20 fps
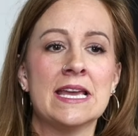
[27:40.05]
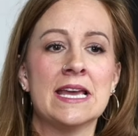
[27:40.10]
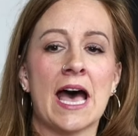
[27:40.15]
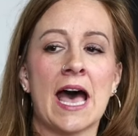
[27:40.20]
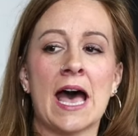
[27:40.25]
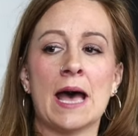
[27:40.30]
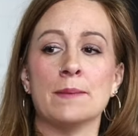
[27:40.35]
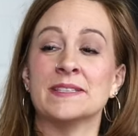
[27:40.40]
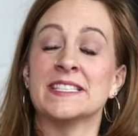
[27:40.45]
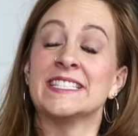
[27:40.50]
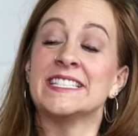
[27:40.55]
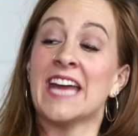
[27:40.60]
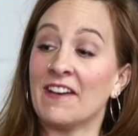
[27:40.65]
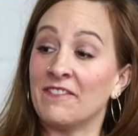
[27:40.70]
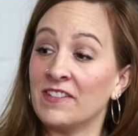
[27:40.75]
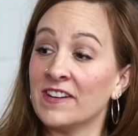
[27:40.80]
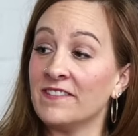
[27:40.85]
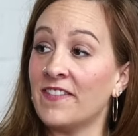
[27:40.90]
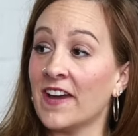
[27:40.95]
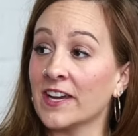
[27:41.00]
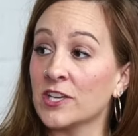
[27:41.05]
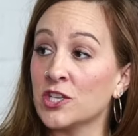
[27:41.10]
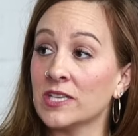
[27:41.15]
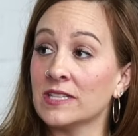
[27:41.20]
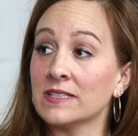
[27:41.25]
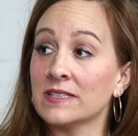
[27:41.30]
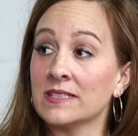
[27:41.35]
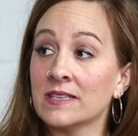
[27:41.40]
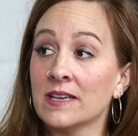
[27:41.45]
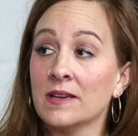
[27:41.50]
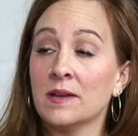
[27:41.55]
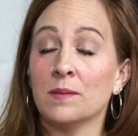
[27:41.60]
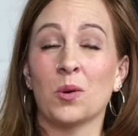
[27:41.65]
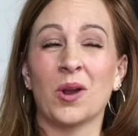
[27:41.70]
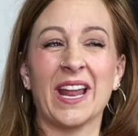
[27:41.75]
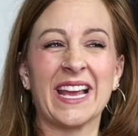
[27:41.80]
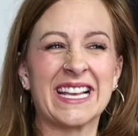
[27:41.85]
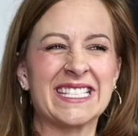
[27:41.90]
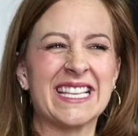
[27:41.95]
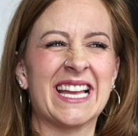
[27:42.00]
um, staph infections, more
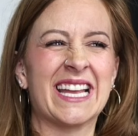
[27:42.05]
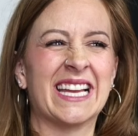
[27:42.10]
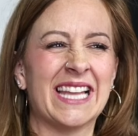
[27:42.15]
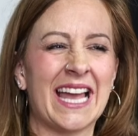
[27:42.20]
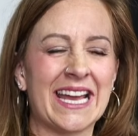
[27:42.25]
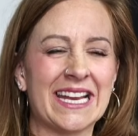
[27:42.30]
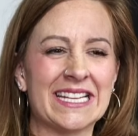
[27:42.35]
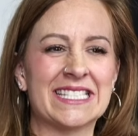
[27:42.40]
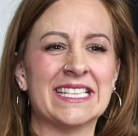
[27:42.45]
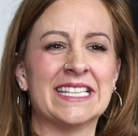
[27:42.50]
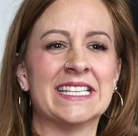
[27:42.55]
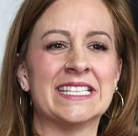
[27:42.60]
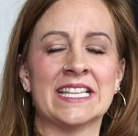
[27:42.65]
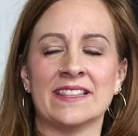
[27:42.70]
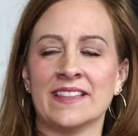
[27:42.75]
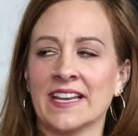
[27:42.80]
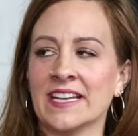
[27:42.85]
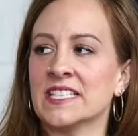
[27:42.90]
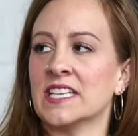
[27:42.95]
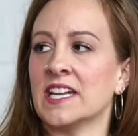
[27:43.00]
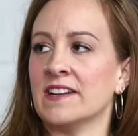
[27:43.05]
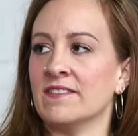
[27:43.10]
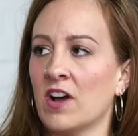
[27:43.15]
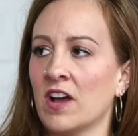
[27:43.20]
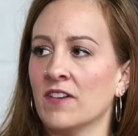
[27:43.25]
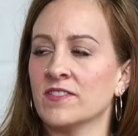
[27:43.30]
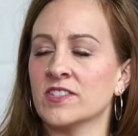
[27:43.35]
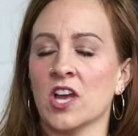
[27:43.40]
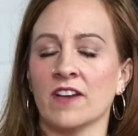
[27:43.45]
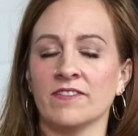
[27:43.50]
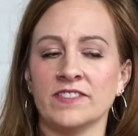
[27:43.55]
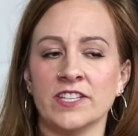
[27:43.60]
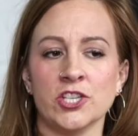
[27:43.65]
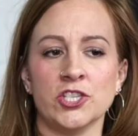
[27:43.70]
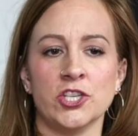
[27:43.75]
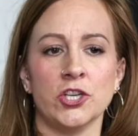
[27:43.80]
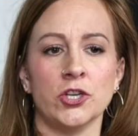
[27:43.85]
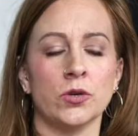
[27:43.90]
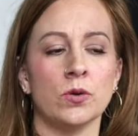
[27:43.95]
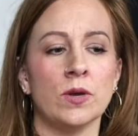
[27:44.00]
like cellulitis and things that involve soft
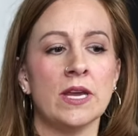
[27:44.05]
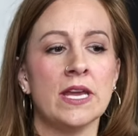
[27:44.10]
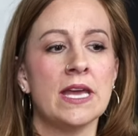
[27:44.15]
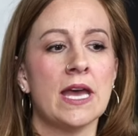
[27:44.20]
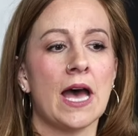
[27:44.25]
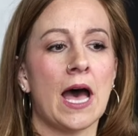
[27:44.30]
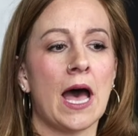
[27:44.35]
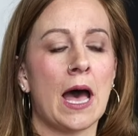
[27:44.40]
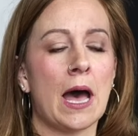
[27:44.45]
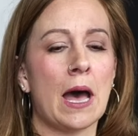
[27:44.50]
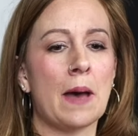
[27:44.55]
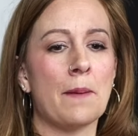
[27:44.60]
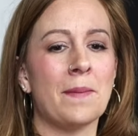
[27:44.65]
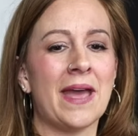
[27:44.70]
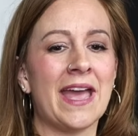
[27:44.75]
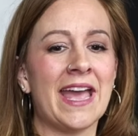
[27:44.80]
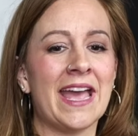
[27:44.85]
tissue, um,